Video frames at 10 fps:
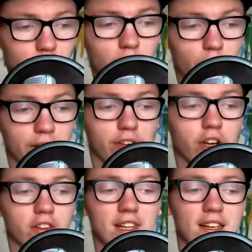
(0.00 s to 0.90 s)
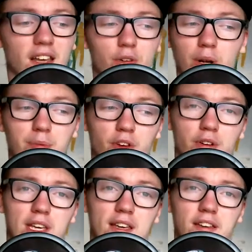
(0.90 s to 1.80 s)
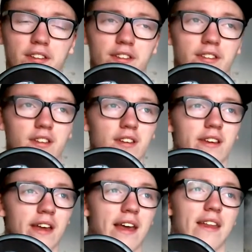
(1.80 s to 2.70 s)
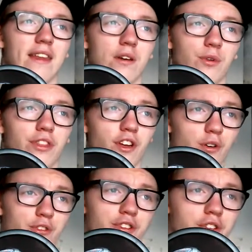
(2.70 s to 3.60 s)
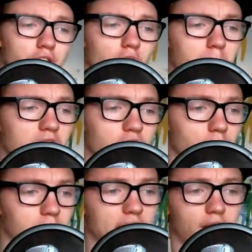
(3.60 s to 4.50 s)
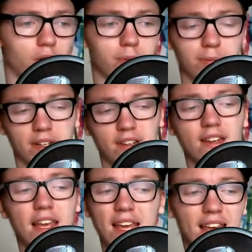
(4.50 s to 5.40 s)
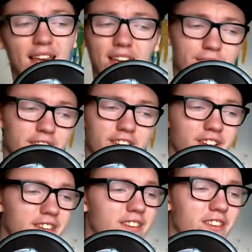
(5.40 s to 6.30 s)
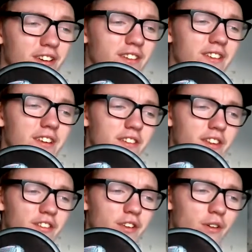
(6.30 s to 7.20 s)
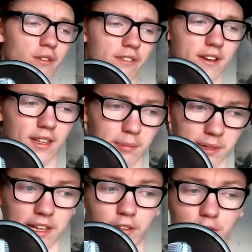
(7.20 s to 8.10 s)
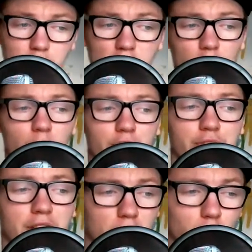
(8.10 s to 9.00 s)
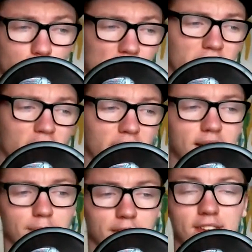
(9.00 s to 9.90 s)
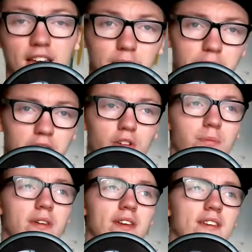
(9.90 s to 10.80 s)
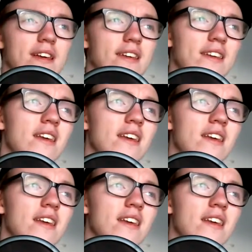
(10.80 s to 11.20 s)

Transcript: where you got like crypto keys and then with those you could open the supply drops. But if it just turns into this whole fucking play 2 hours to get one item that can be a duplicate, like,